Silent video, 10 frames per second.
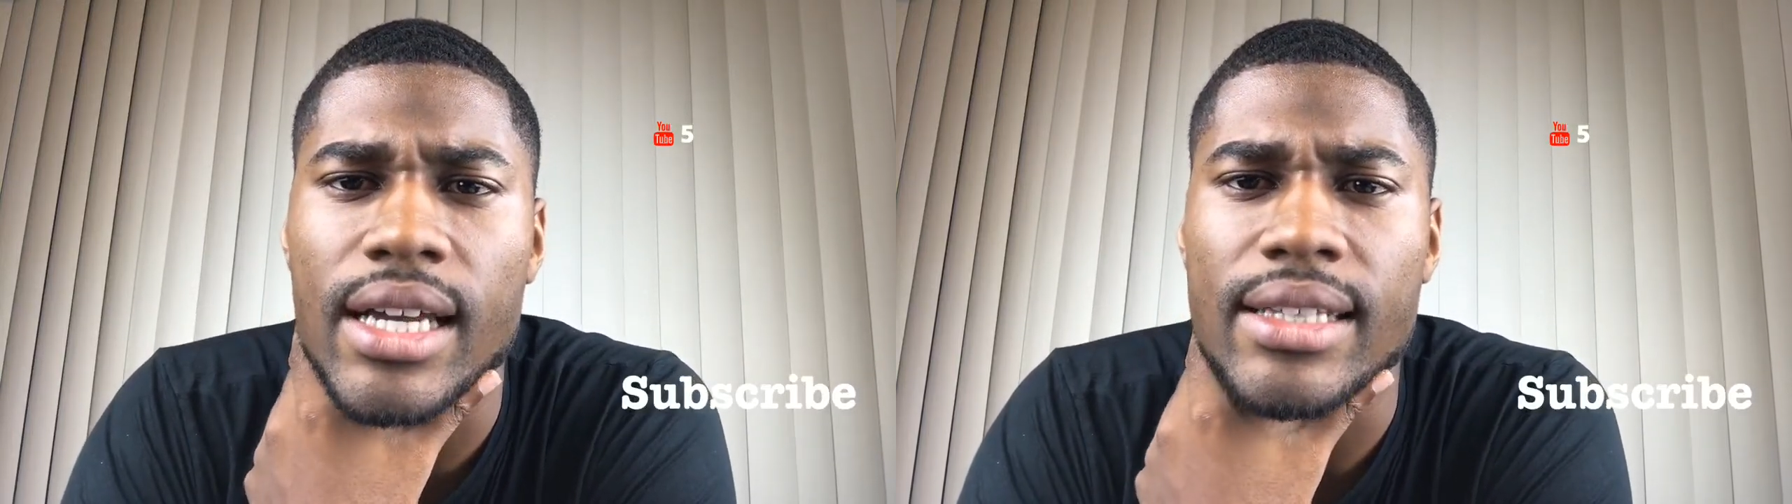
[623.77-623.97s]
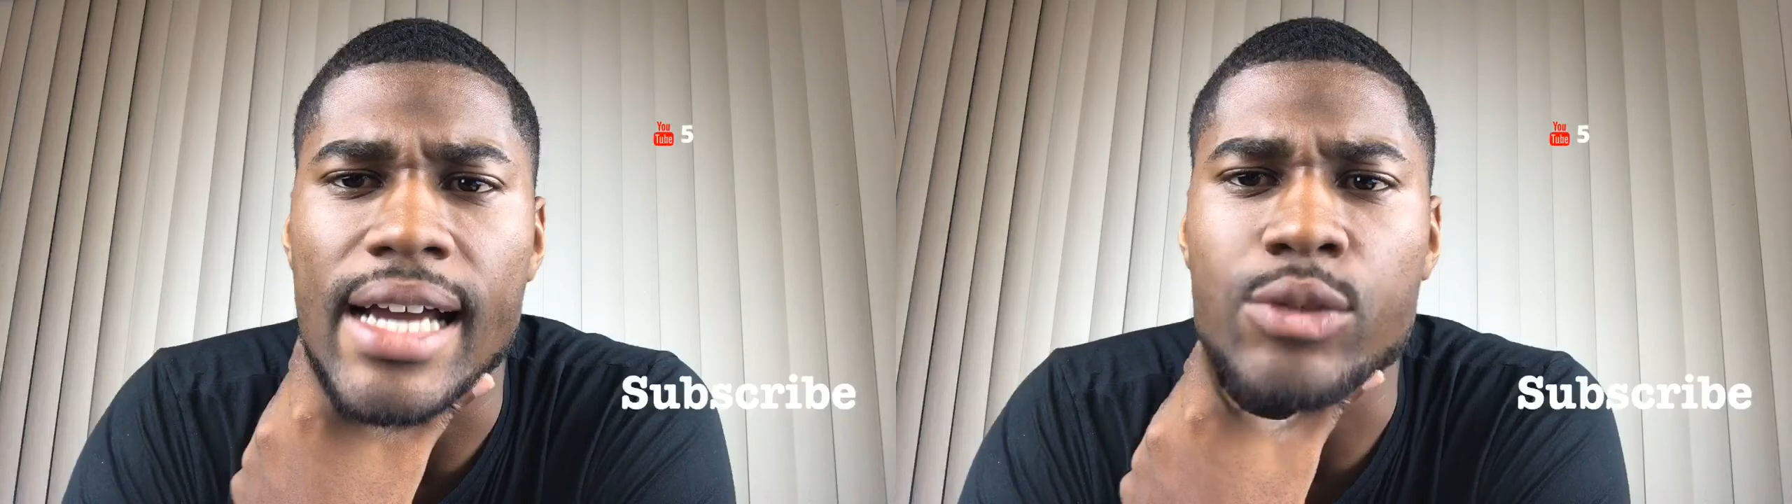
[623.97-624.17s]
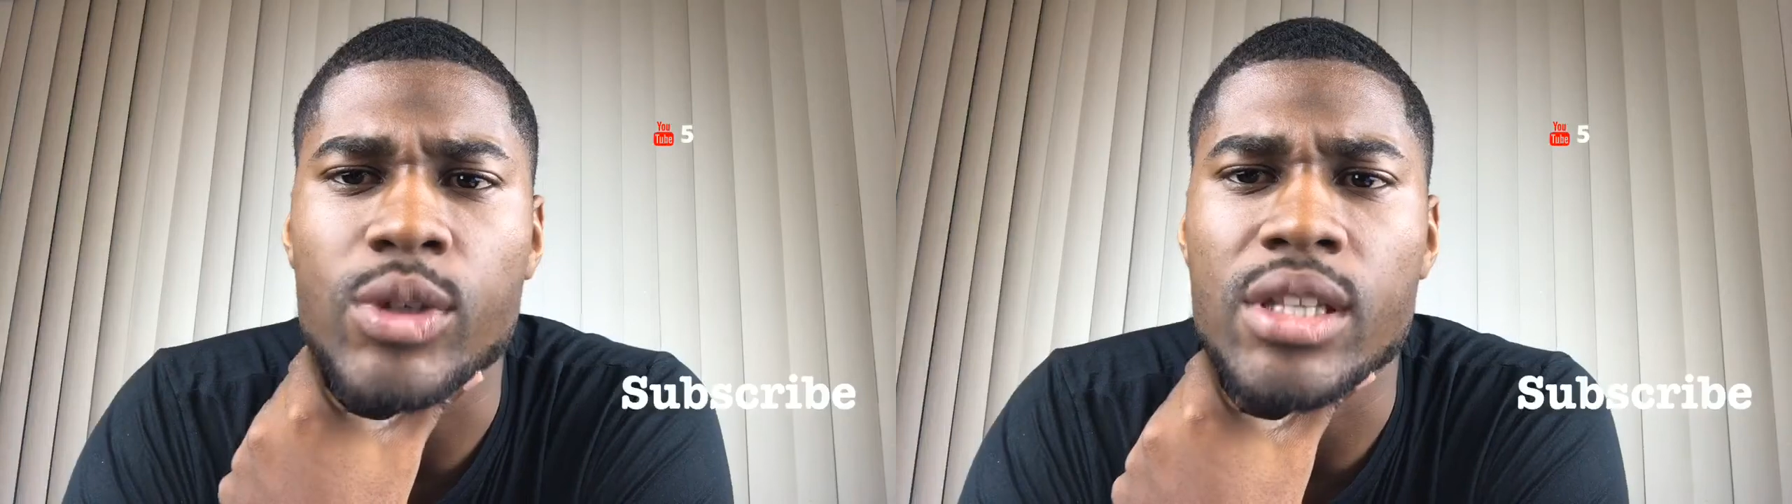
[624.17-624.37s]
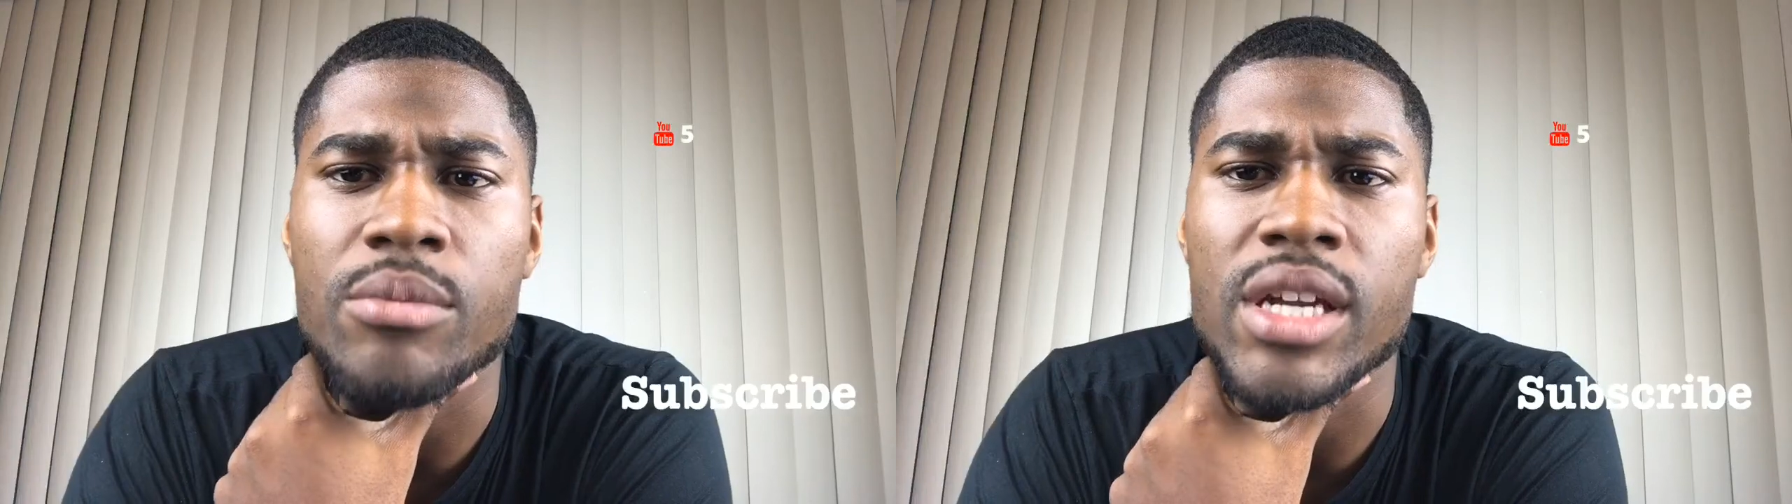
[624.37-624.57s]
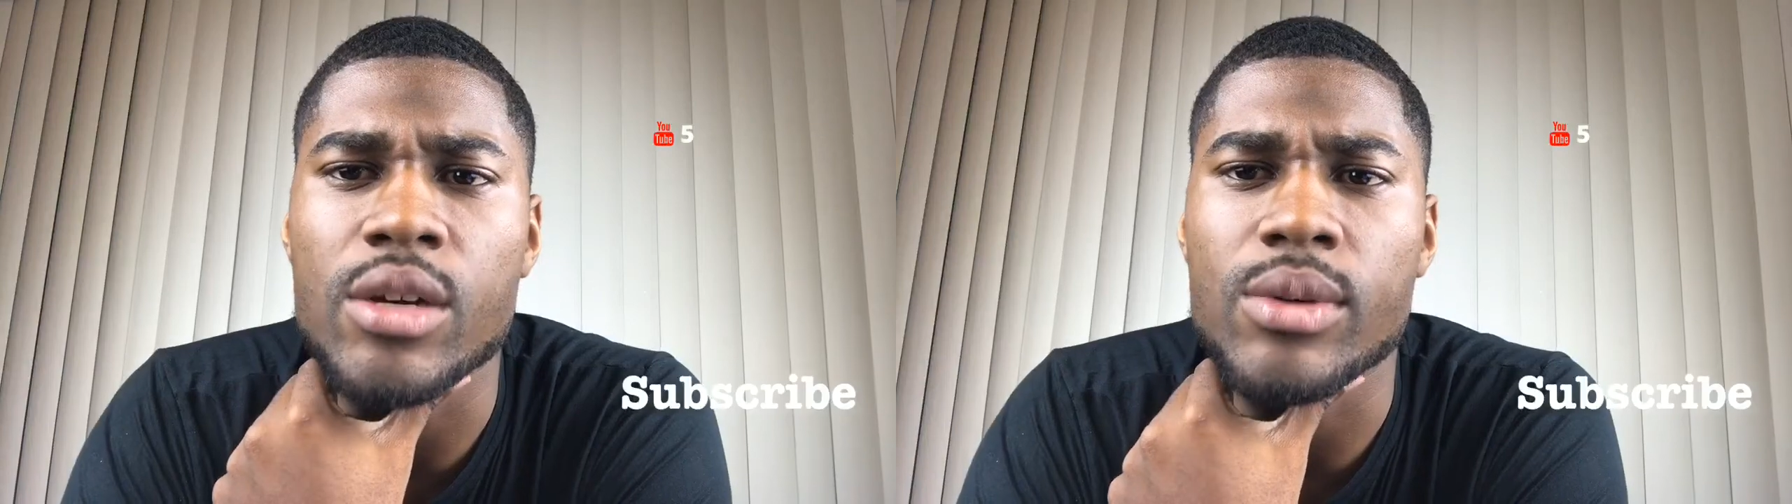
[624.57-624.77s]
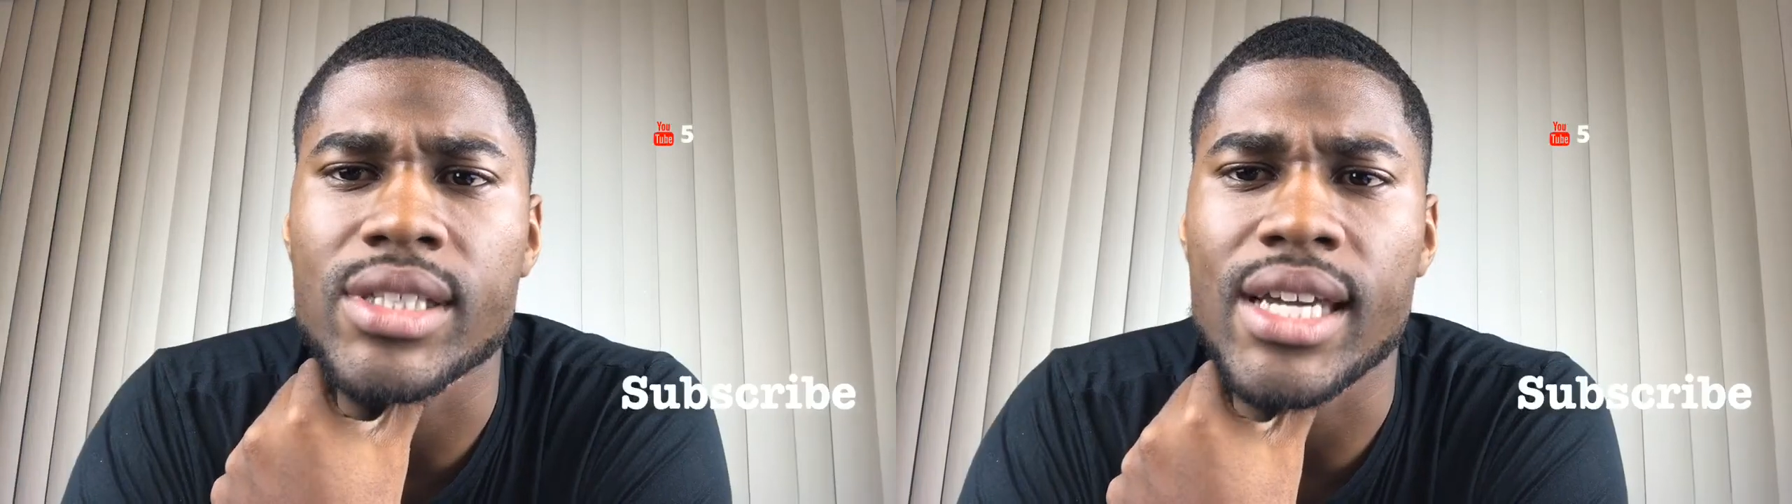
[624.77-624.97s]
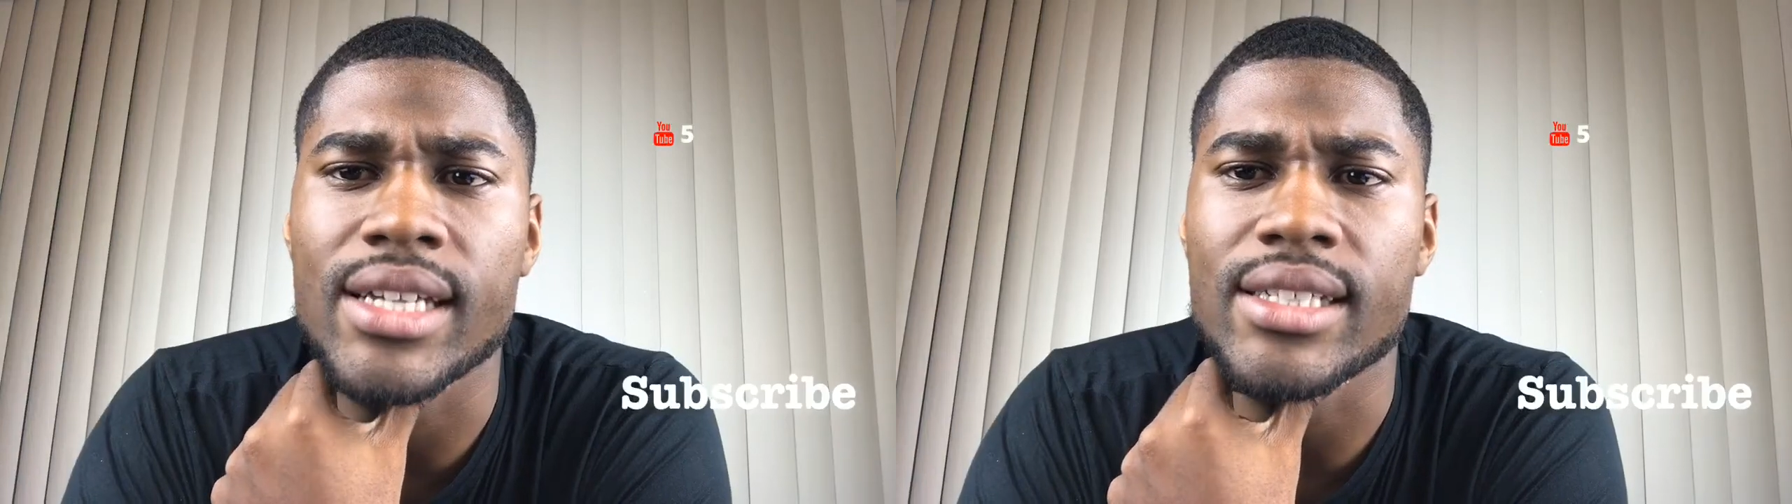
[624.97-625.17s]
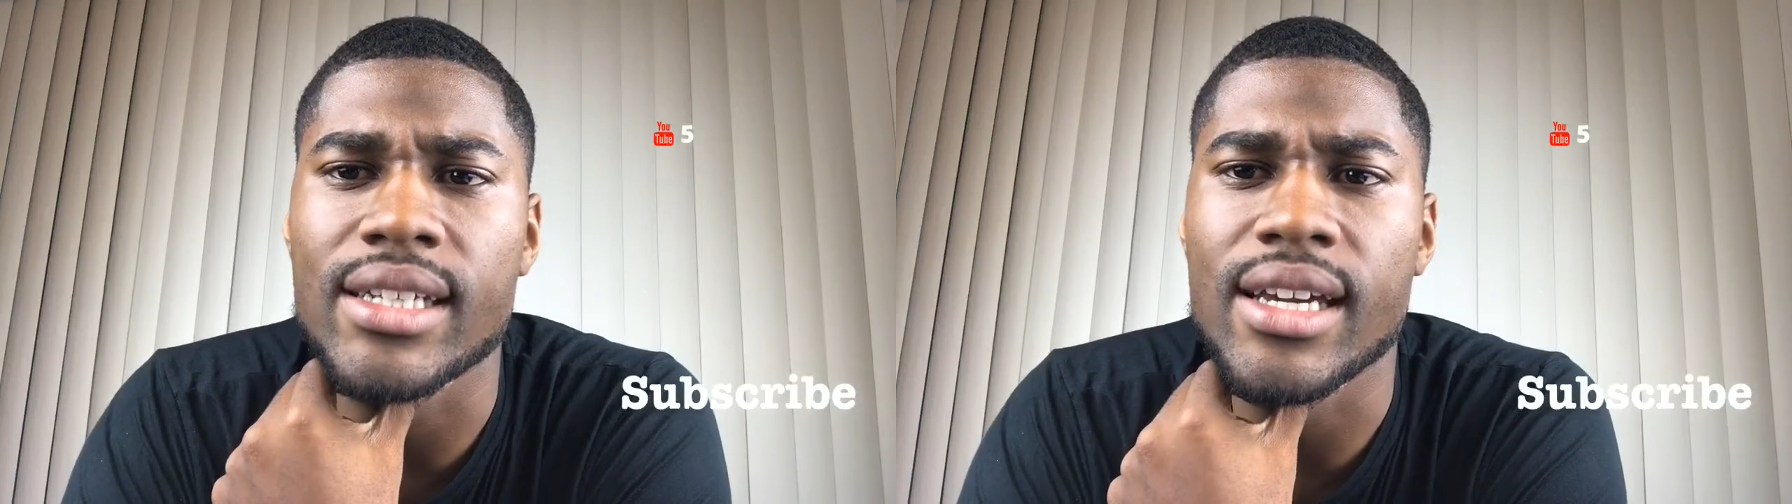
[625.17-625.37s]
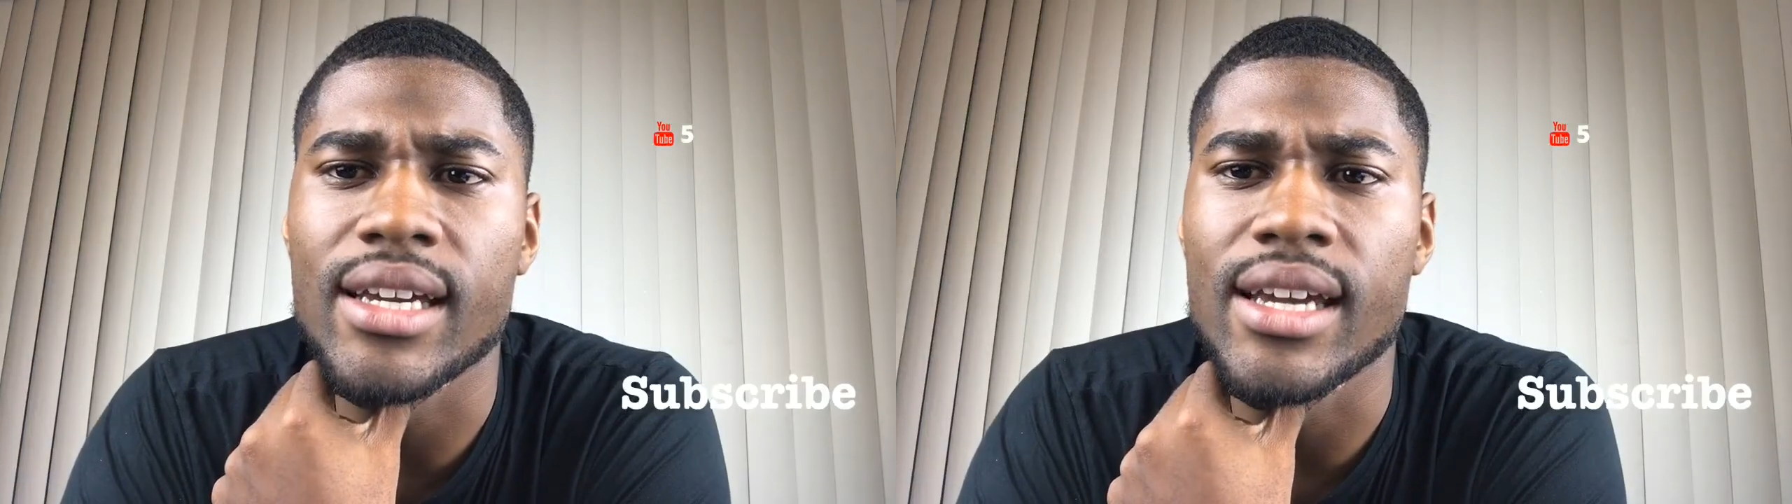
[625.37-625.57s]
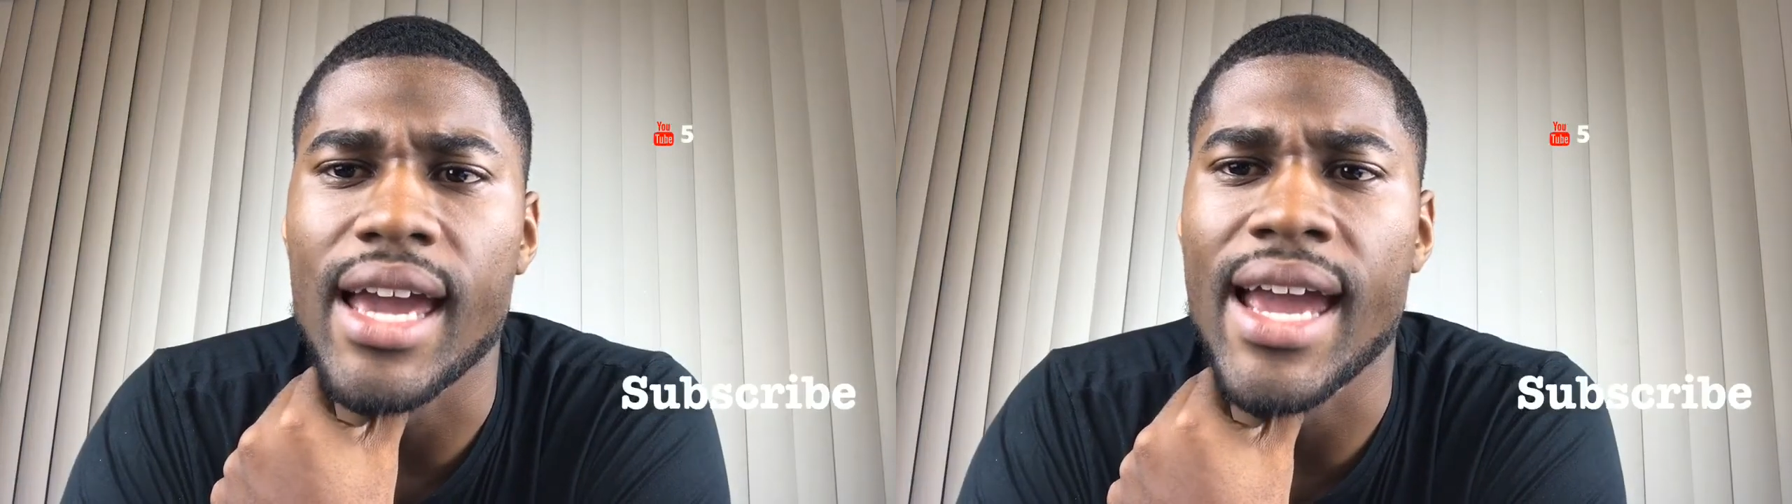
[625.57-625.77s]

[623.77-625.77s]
That's what the media was saying today.